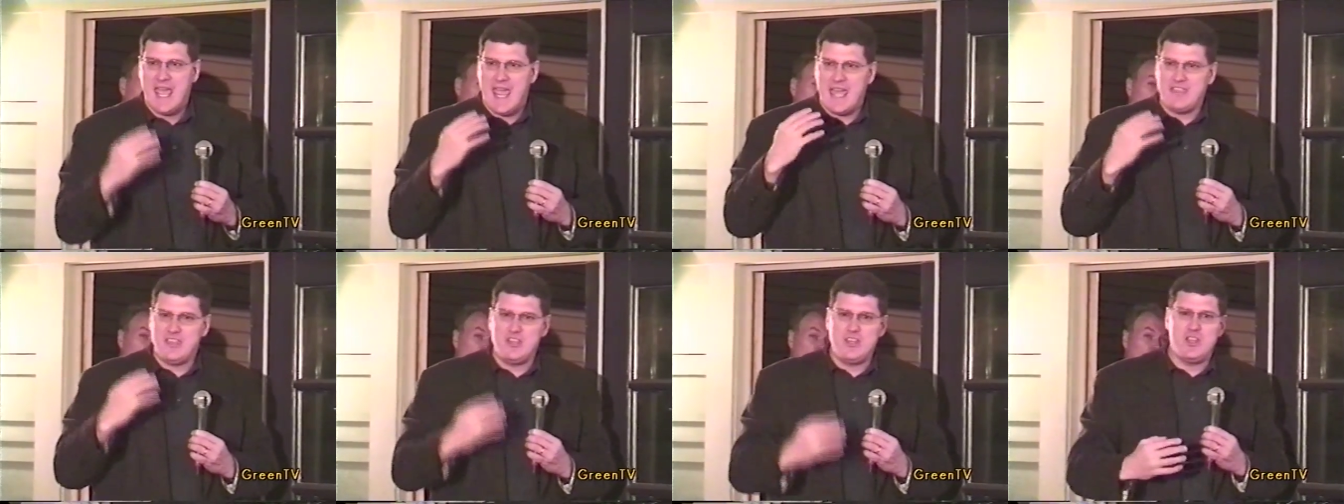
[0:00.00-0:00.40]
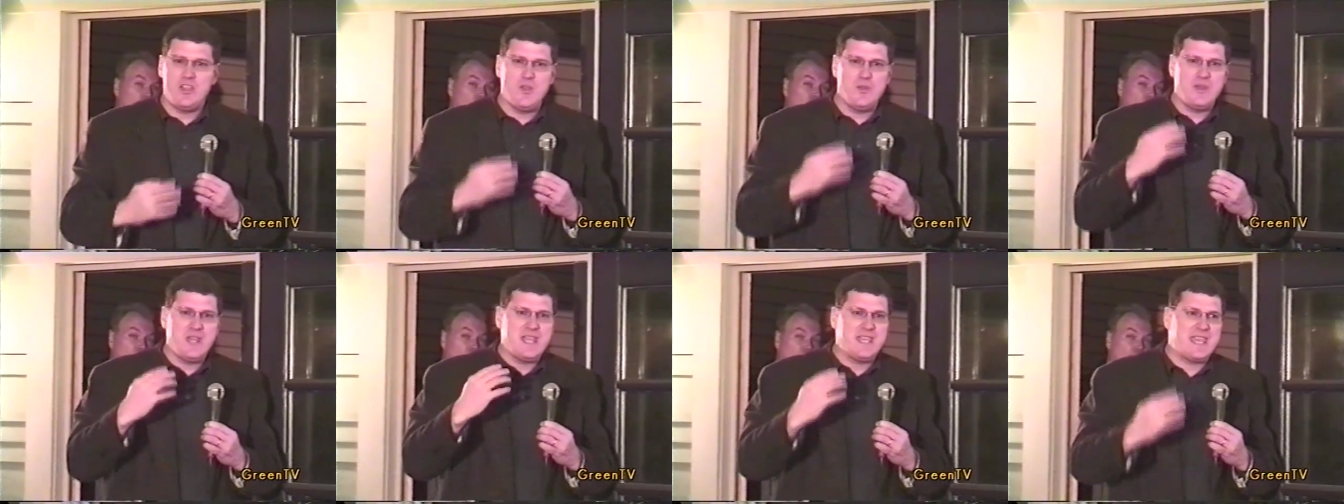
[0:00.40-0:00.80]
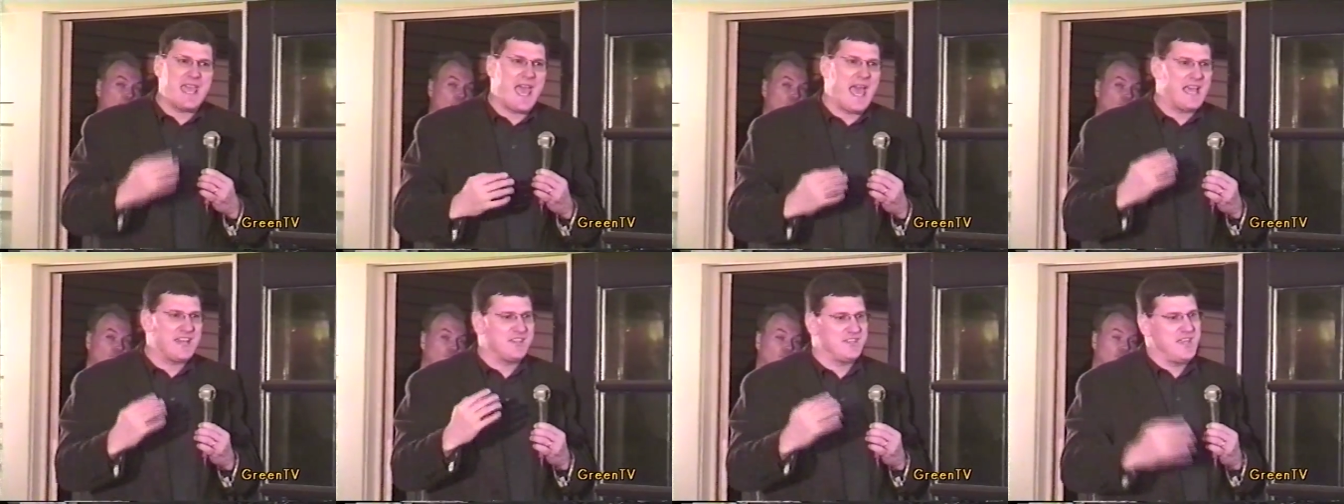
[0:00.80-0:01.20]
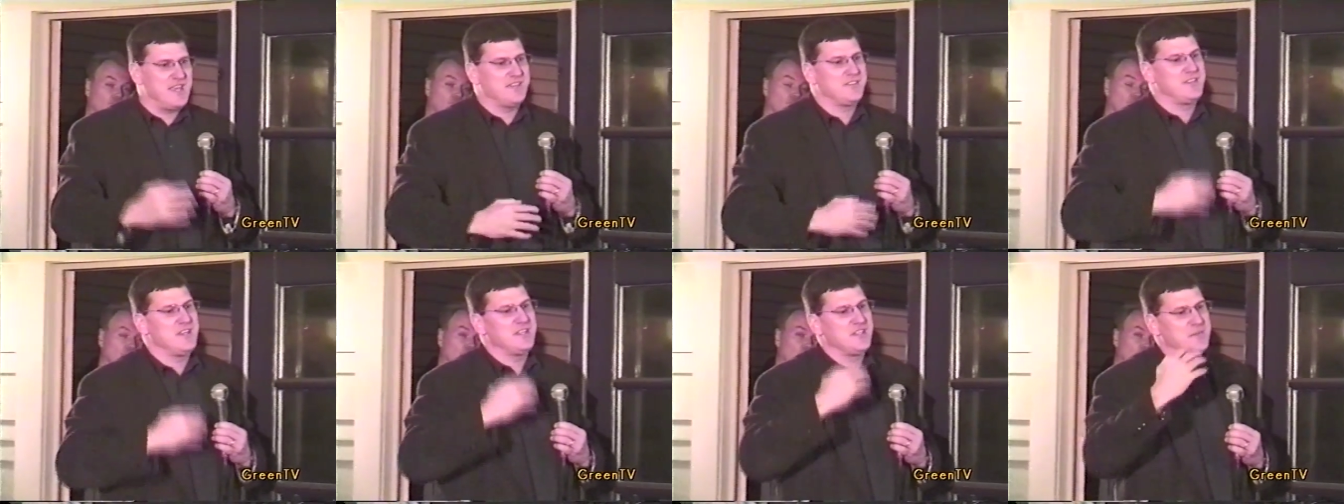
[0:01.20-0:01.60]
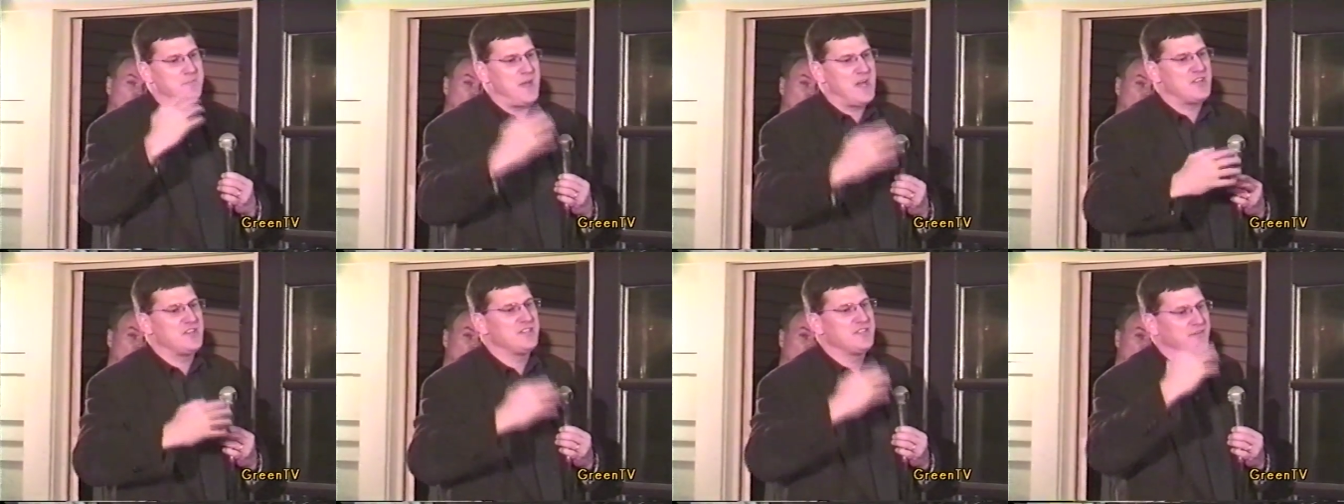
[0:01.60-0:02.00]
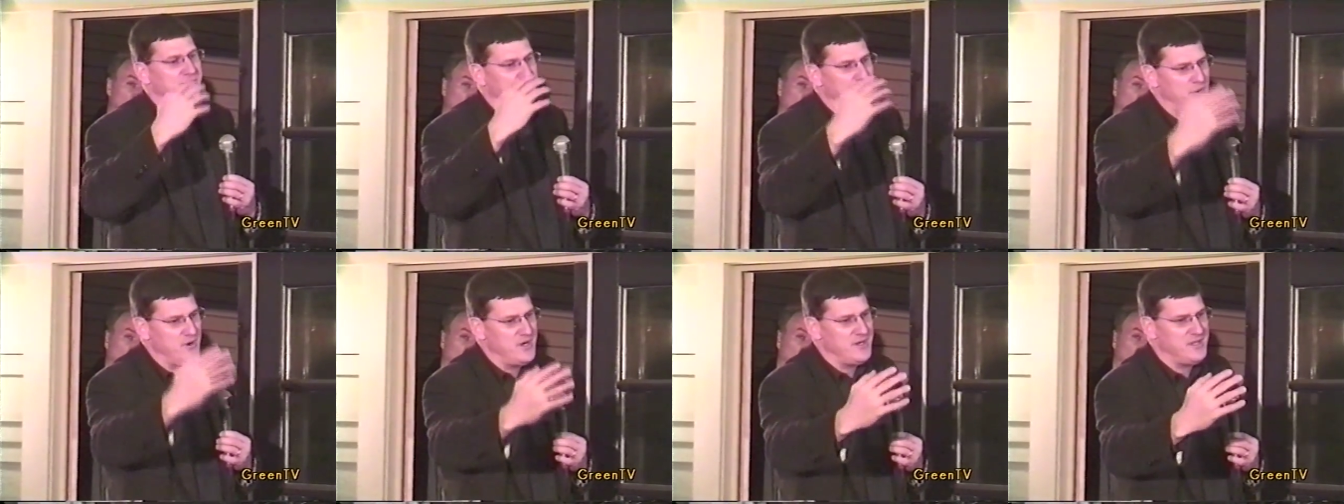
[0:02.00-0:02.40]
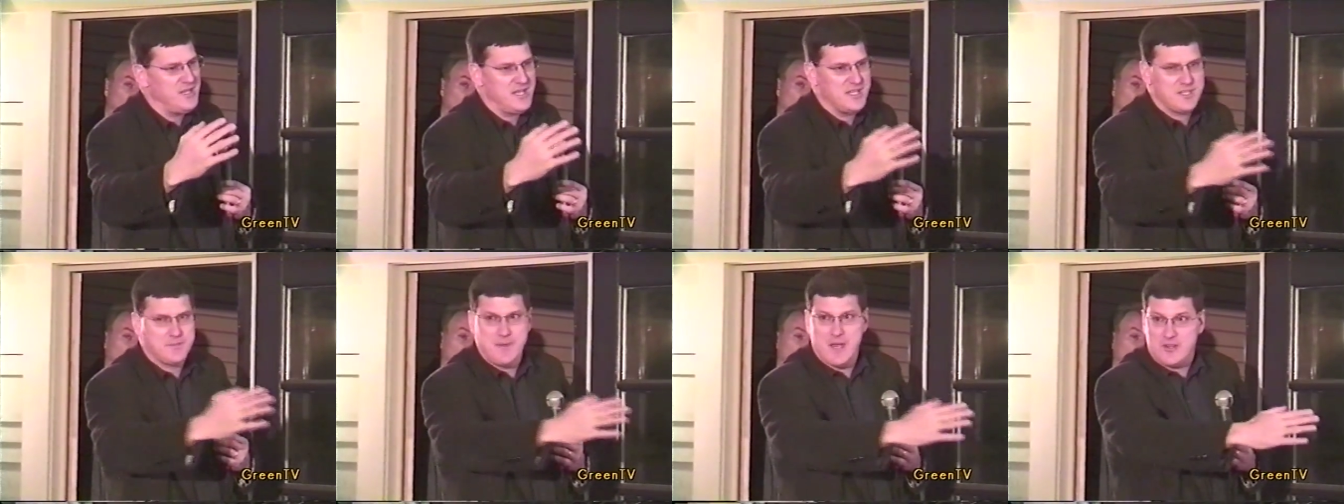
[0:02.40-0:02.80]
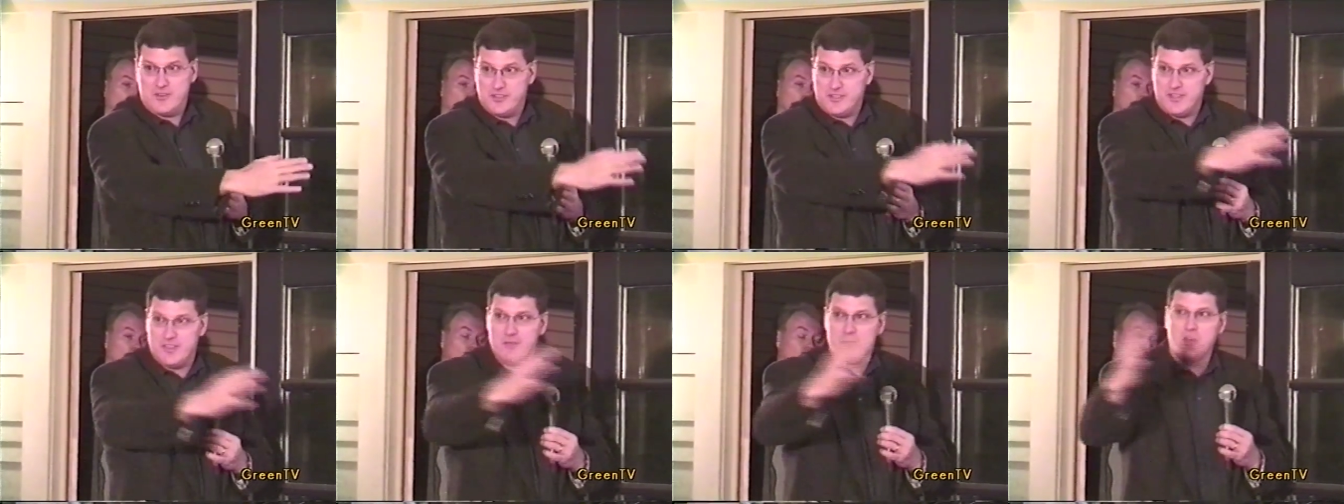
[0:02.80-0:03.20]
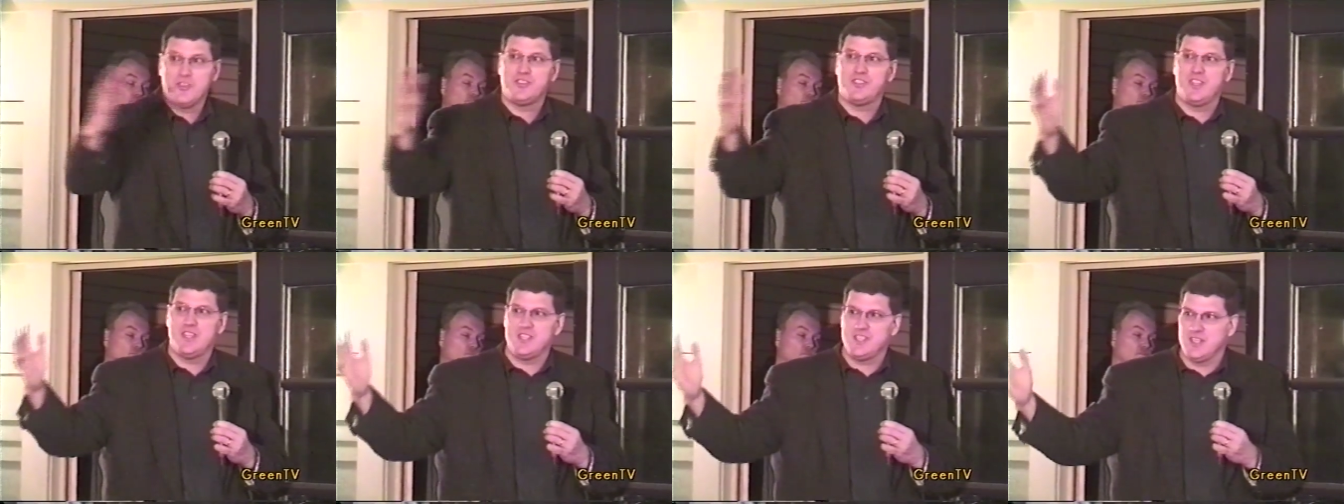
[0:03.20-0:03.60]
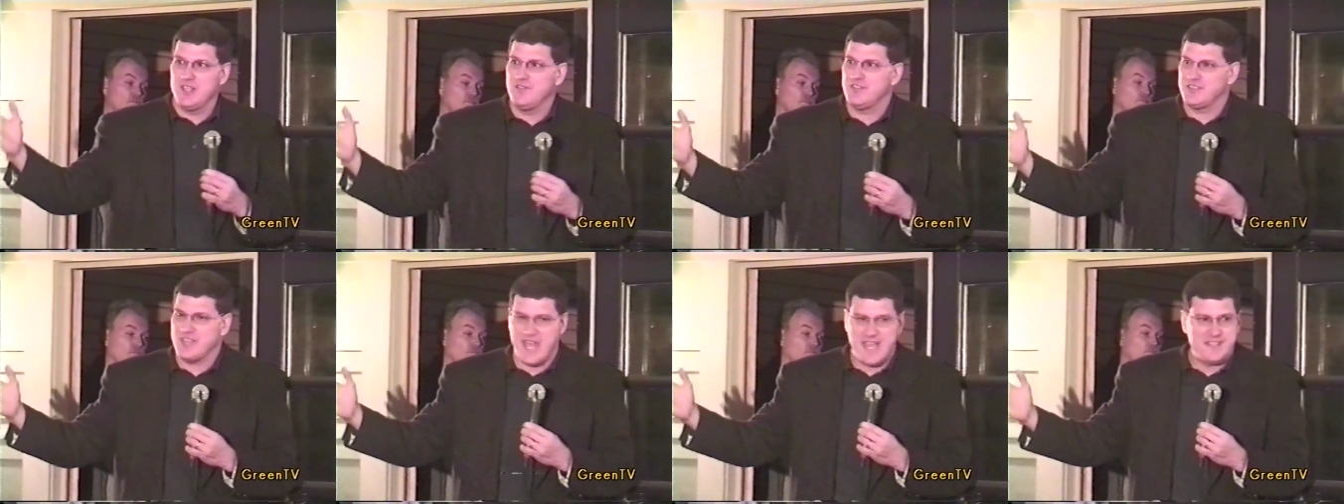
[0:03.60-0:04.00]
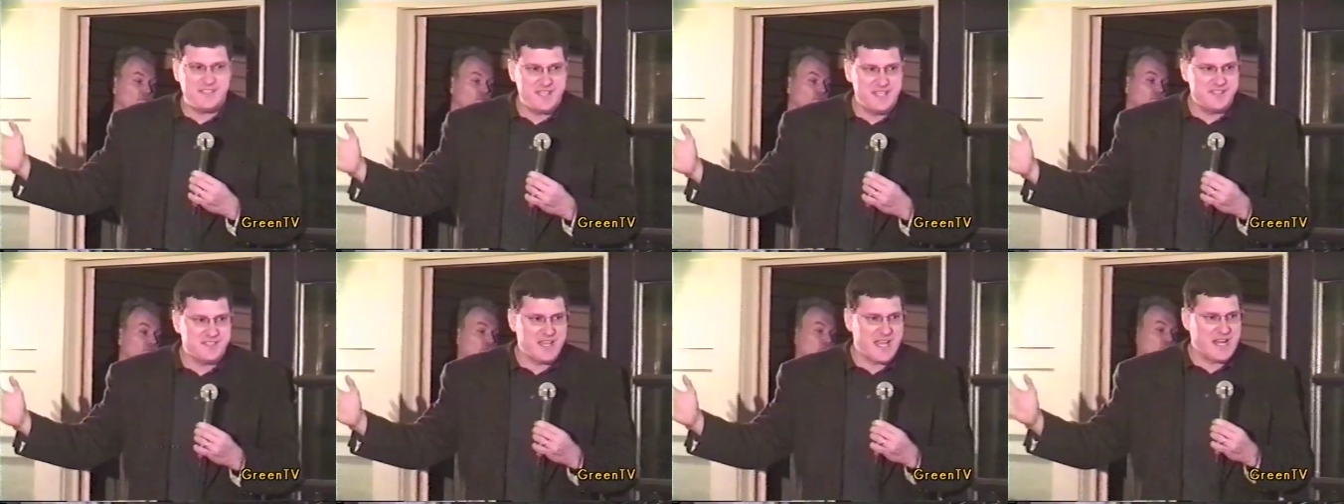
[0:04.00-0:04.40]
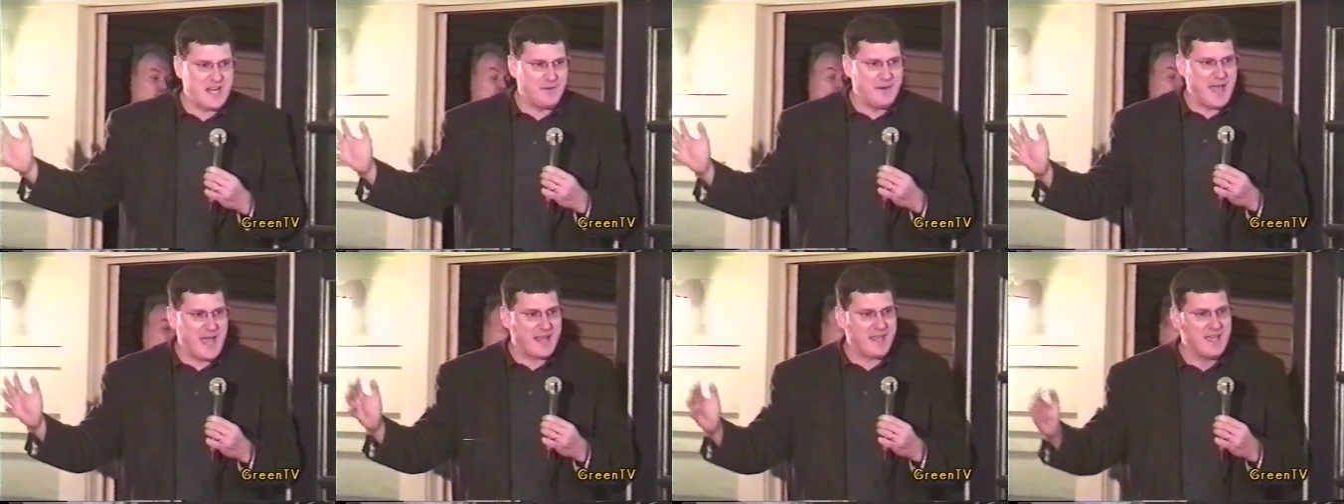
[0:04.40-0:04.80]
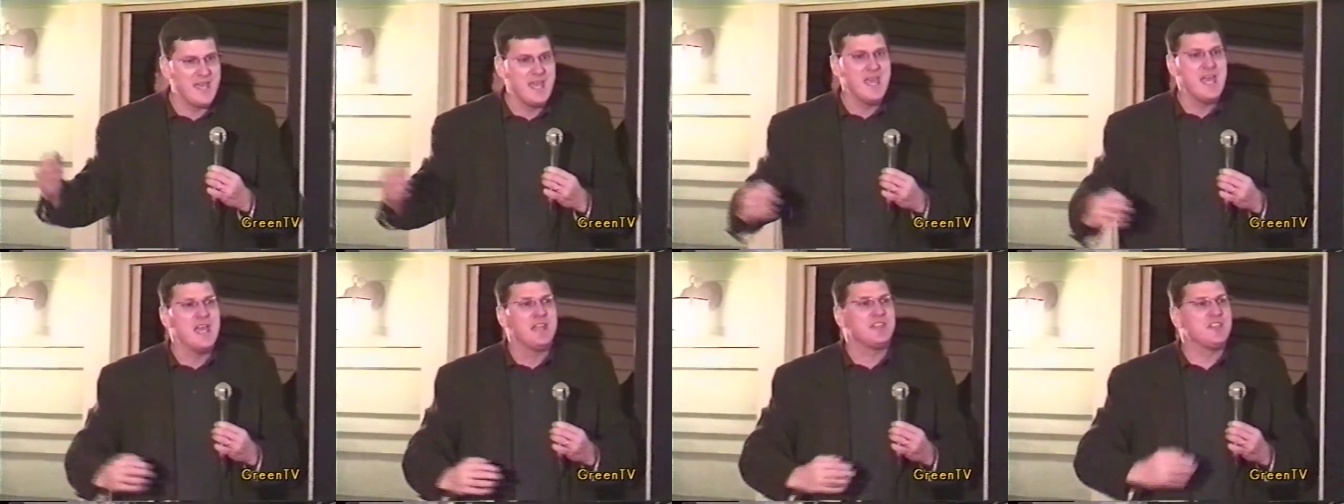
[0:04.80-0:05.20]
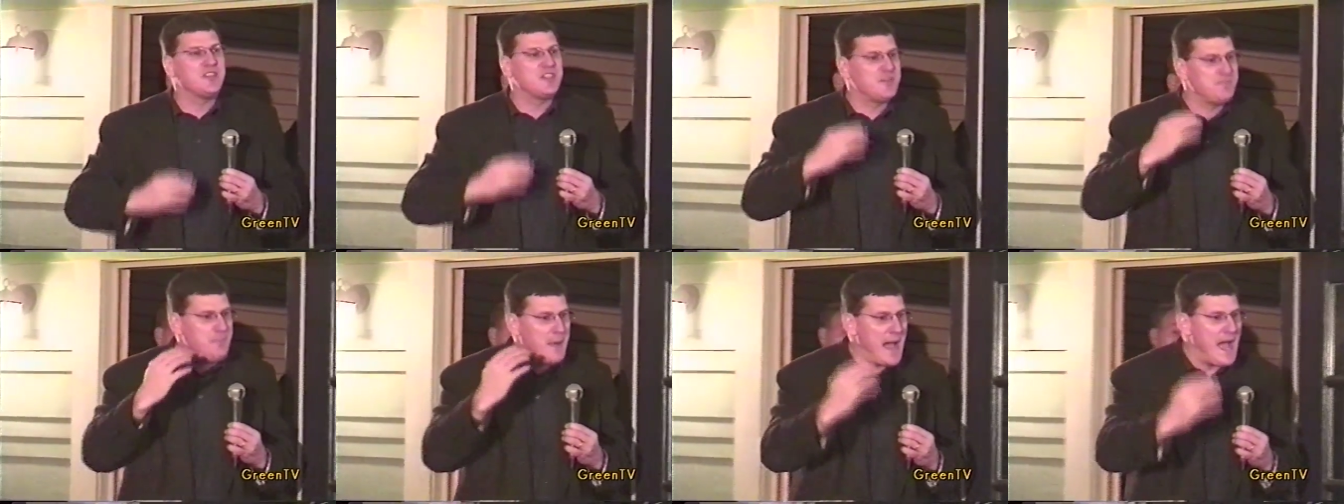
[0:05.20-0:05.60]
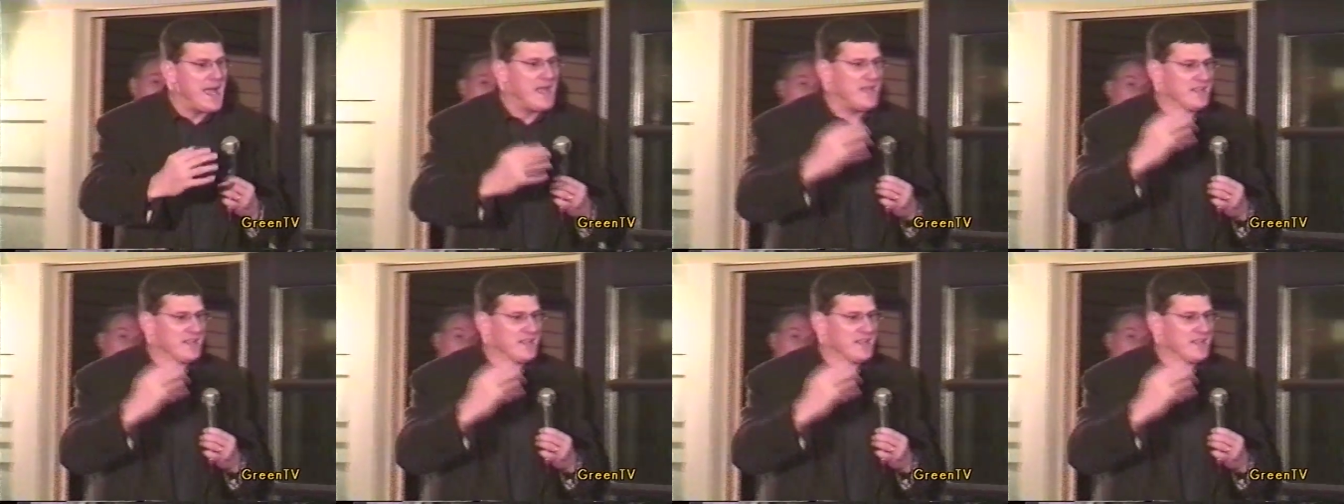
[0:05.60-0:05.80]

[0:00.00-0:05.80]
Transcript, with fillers: and the unique access inspections afforded the inspectors to the most sensitive sites inside Iraq to spy